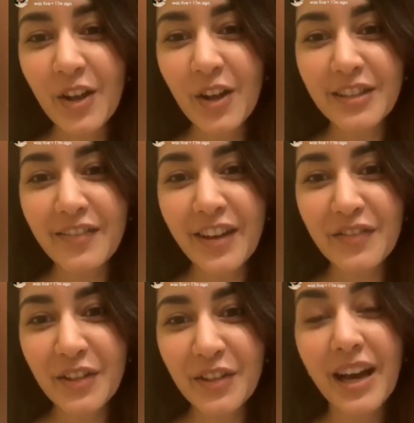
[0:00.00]
Lots of
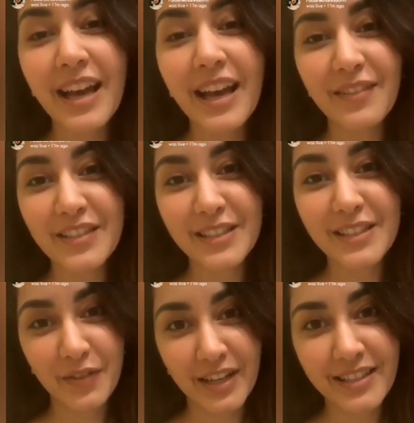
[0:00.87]
love to you. I have
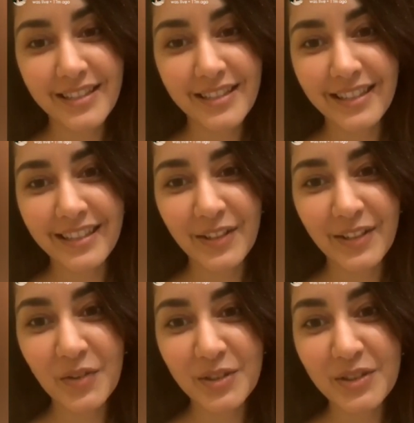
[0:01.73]
these friends,
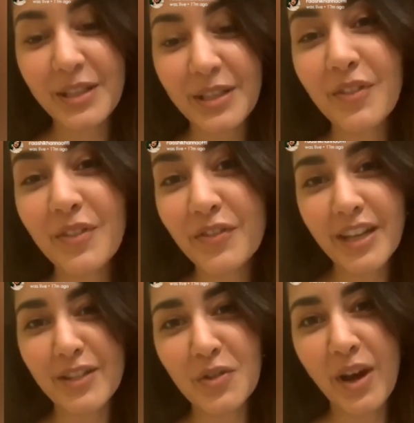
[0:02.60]
you know, some of the
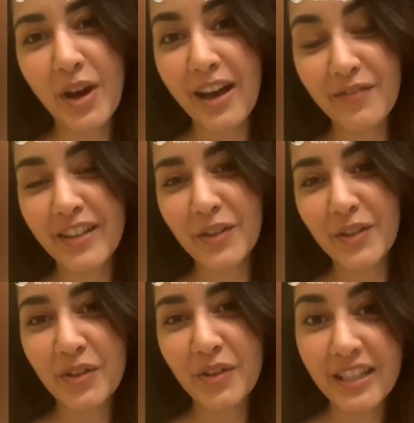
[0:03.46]
friends you have, then
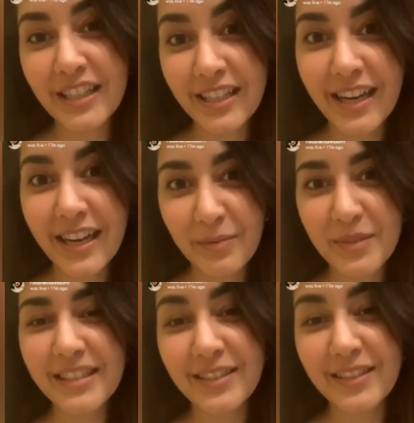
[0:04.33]
you don't really need
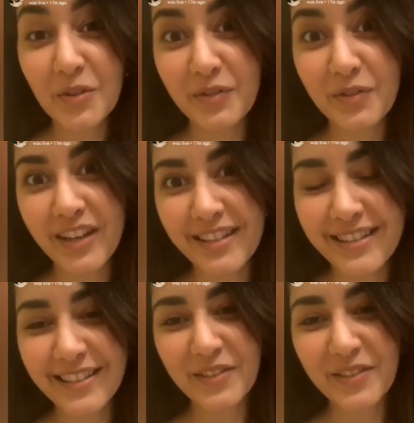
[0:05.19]
enemies. Those
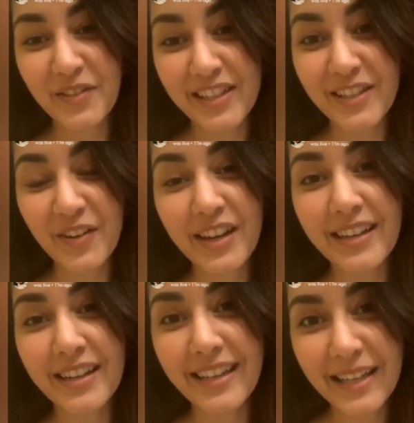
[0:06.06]
friends are
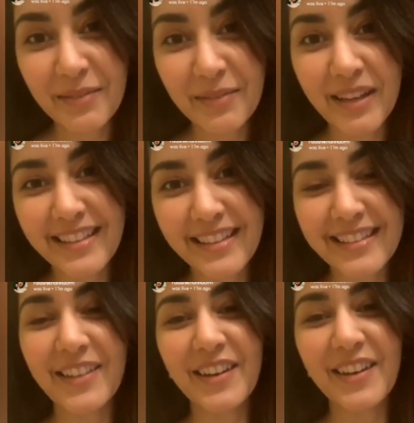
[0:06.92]
online taking my case
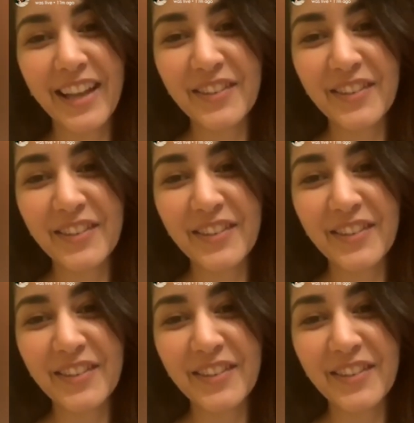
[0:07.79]
on